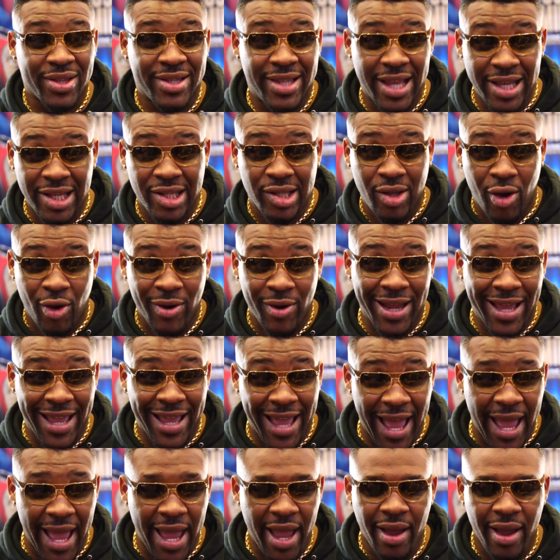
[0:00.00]
this this long to
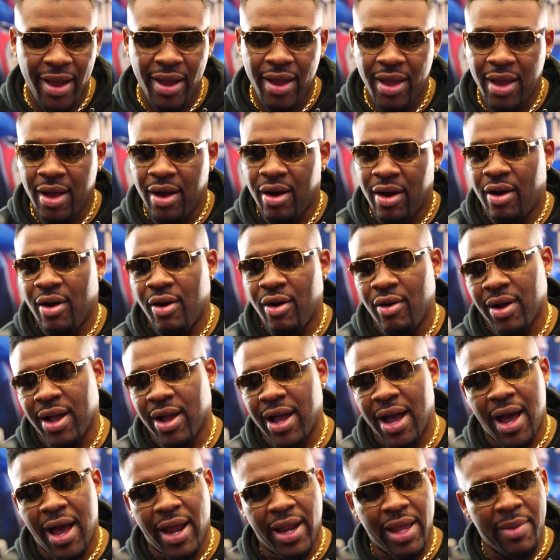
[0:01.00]
get here, oh
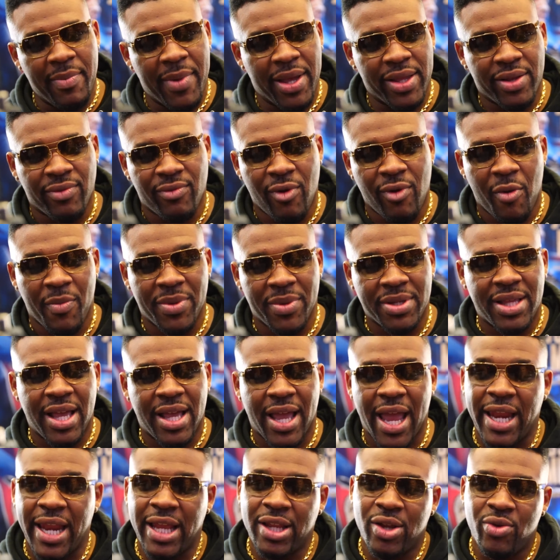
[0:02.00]
God, he made the wrong
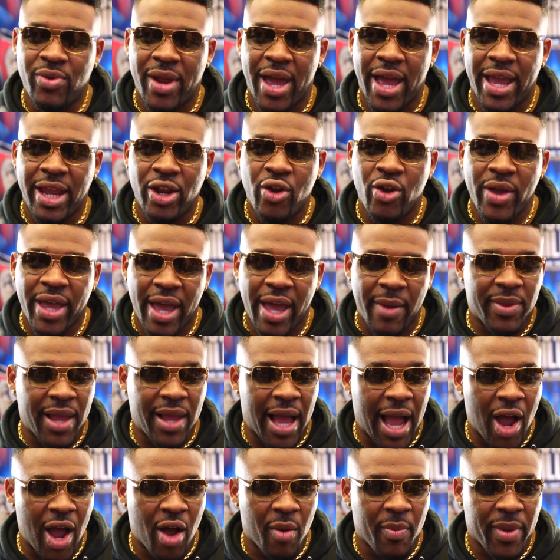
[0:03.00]
mistake. And he knew that. He knew he kept
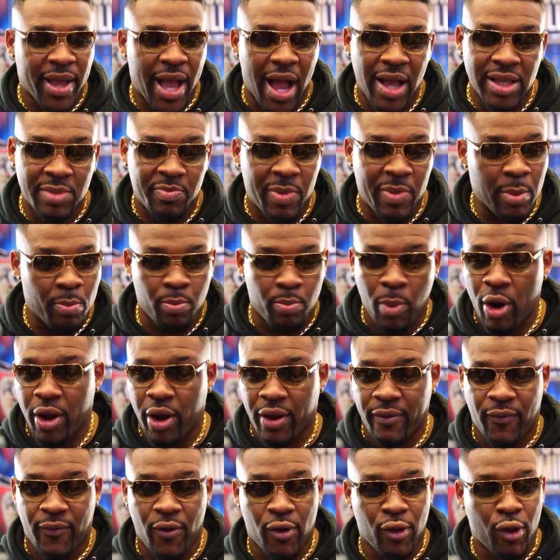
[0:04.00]
the eye on me. I've been
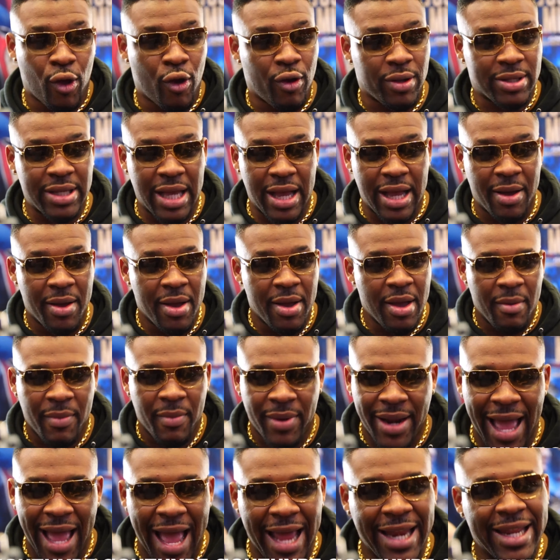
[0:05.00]
working for a long time,
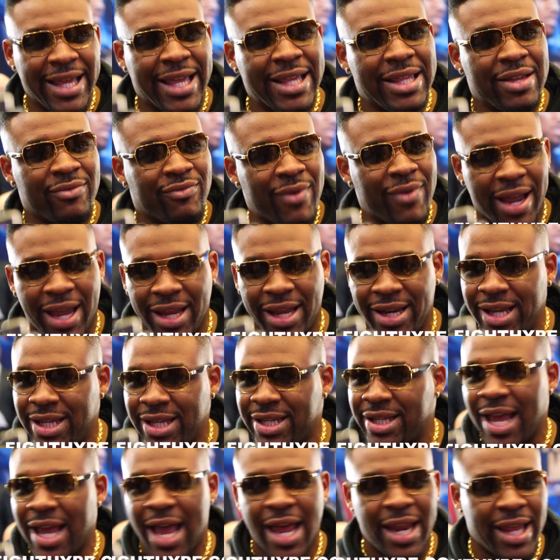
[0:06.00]
but I had to get the
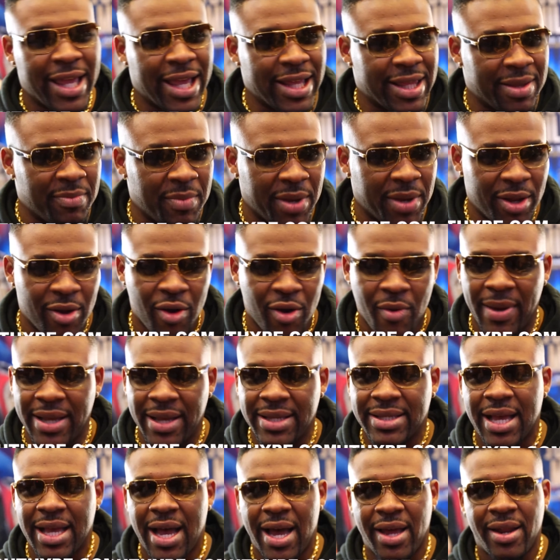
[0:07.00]
recognition. I had to get the media on
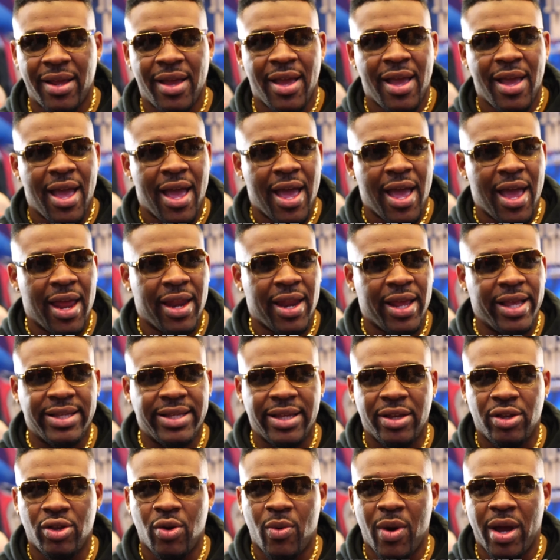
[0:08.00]
my side. And he
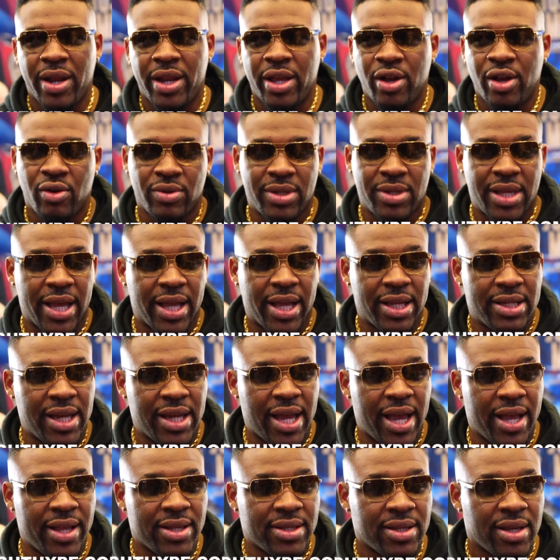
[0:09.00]
said, you know what? He's gonna take a
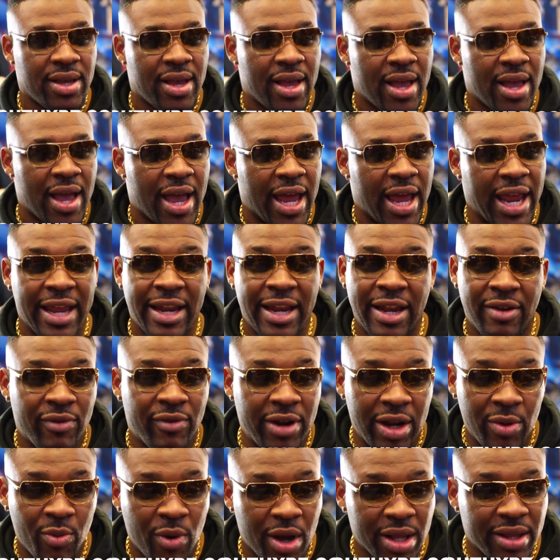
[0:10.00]
chance. And he
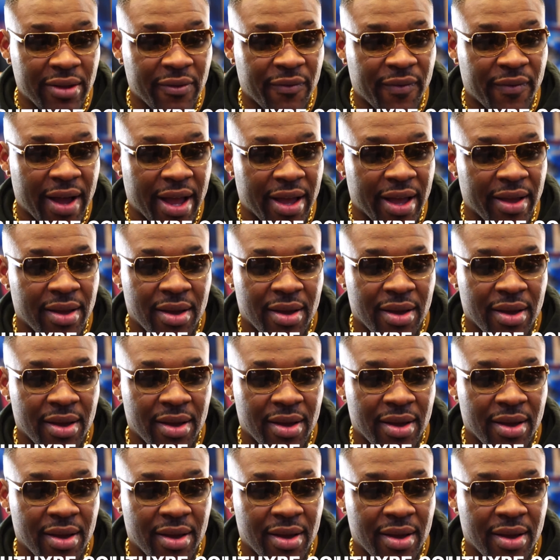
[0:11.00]
didn't really want the fight,